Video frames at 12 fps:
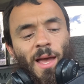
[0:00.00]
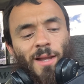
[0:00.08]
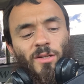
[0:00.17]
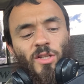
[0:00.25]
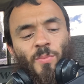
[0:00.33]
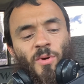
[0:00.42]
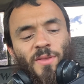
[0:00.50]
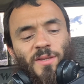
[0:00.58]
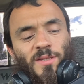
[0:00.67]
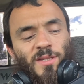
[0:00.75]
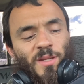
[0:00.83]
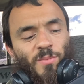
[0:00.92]
i looked upon the
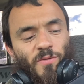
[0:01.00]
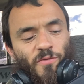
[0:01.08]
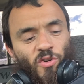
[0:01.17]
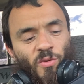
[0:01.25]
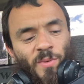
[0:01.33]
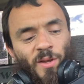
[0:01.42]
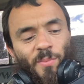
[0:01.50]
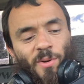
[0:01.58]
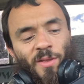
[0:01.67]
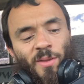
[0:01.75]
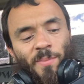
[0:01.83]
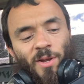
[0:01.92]
scene before me
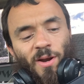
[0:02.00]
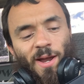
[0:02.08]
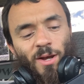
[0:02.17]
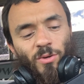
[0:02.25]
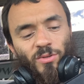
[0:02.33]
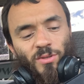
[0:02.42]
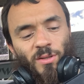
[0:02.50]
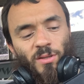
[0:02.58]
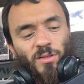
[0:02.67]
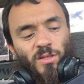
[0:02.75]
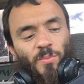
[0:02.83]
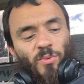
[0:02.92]
upon the mere house and the
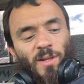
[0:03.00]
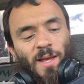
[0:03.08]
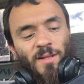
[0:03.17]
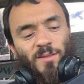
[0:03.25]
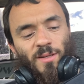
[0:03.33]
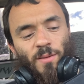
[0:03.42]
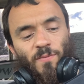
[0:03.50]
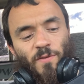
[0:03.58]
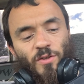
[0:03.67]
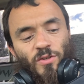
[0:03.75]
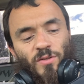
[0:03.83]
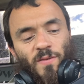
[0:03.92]
simple landscape
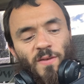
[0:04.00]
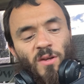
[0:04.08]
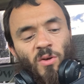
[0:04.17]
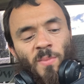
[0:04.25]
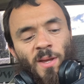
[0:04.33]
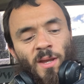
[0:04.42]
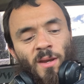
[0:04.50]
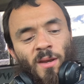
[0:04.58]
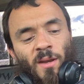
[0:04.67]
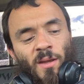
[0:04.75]
features of the domain